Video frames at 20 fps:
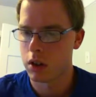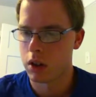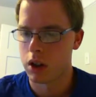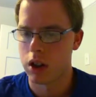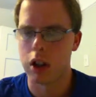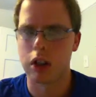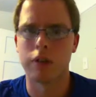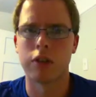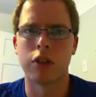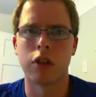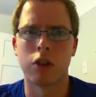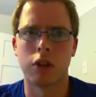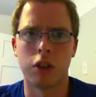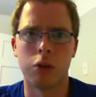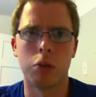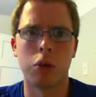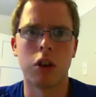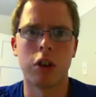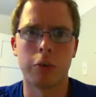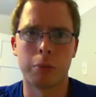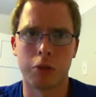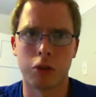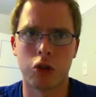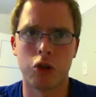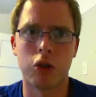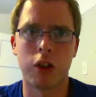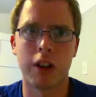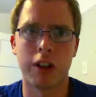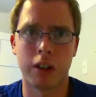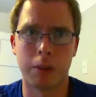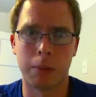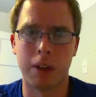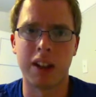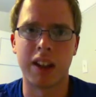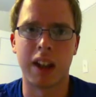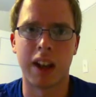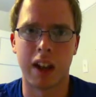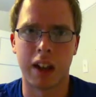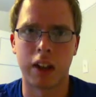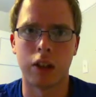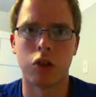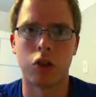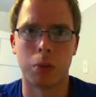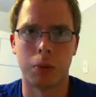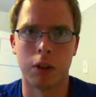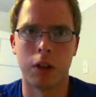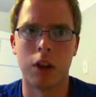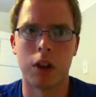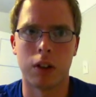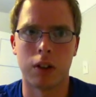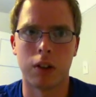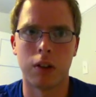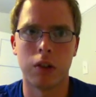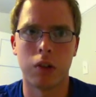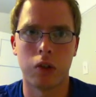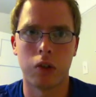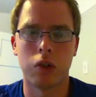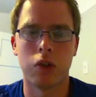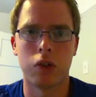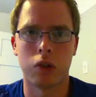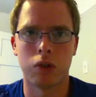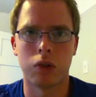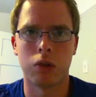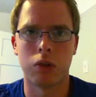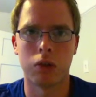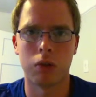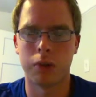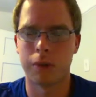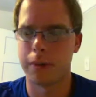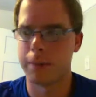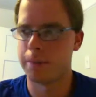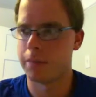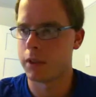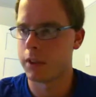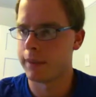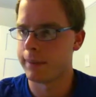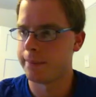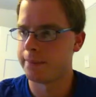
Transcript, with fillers: Even though he would have betrayed the brigade, to be honest. Yeah.